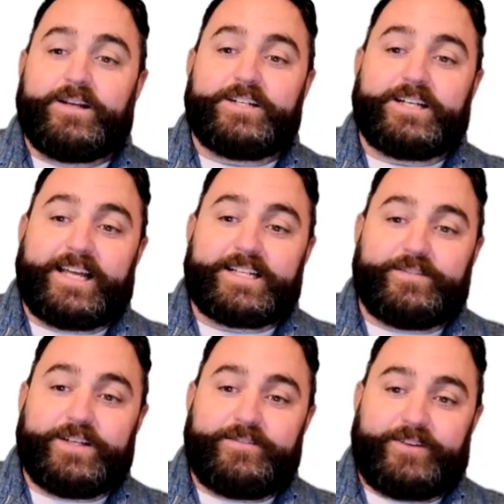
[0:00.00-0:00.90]
to
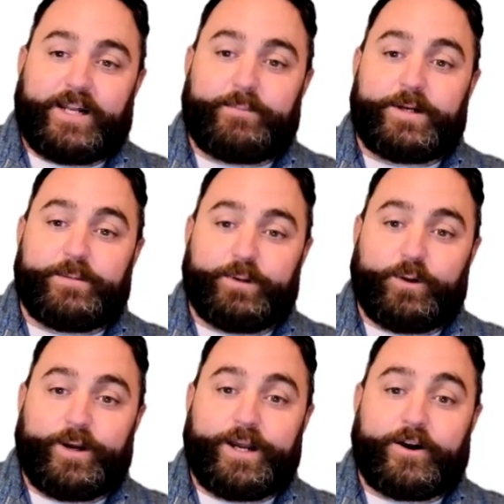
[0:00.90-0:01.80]
collectively develop and
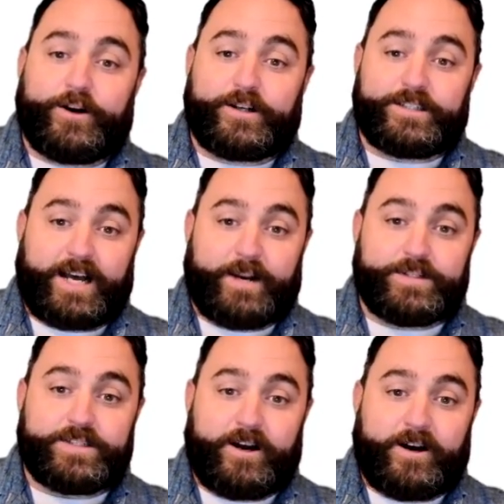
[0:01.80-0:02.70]
deploy our autonomous